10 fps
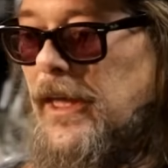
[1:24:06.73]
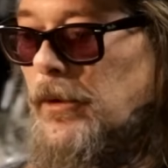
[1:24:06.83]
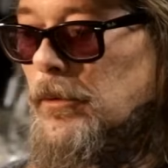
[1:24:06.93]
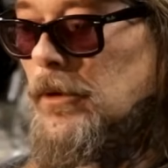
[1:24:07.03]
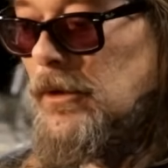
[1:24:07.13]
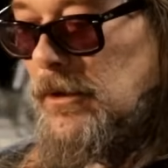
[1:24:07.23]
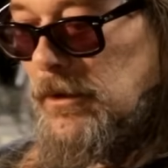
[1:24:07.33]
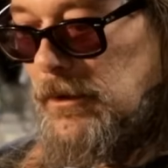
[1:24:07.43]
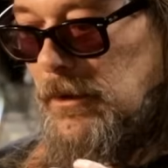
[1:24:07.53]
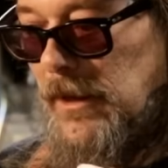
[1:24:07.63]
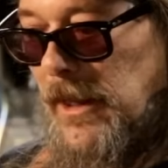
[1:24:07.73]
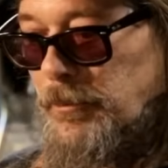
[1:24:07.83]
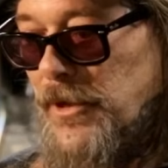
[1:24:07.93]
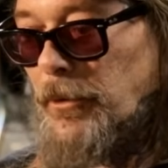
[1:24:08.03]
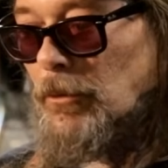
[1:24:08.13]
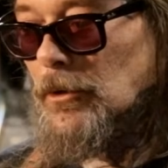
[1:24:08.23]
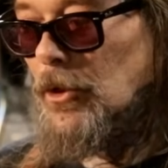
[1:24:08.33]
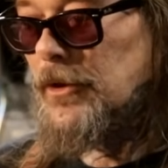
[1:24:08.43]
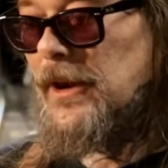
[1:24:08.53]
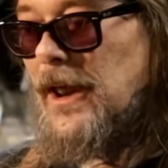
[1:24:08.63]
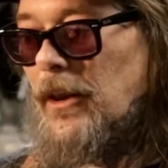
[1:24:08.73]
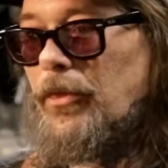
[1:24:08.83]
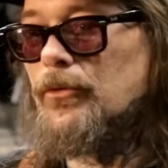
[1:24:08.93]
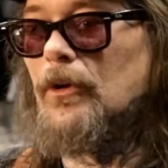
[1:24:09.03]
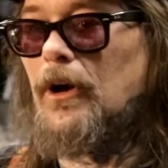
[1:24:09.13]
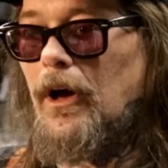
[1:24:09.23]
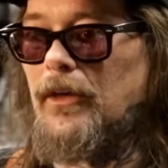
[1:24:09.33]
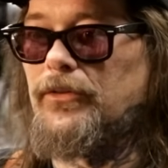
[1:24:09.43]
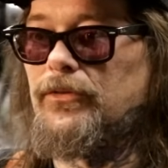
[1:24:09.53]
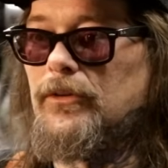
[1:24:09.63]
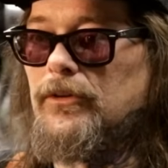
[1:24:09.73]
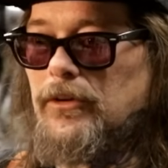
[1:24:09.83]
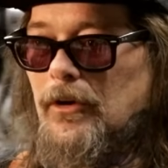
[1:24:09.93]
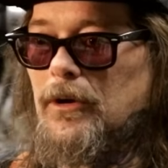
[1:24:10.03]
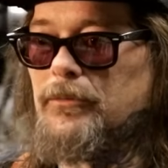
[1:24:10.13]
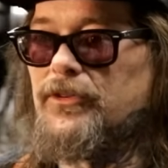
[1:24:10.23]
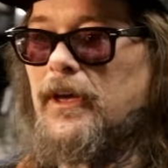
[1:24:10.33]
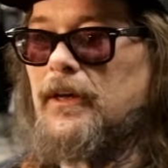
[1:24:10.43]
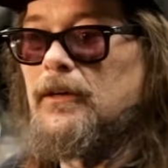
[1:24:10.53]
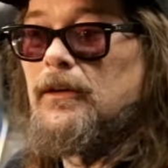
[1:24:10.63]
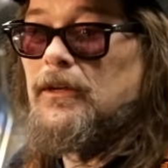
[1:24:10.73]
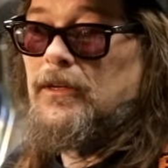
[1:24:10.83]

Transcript: And people were looking at it through us. You know what I'm saying?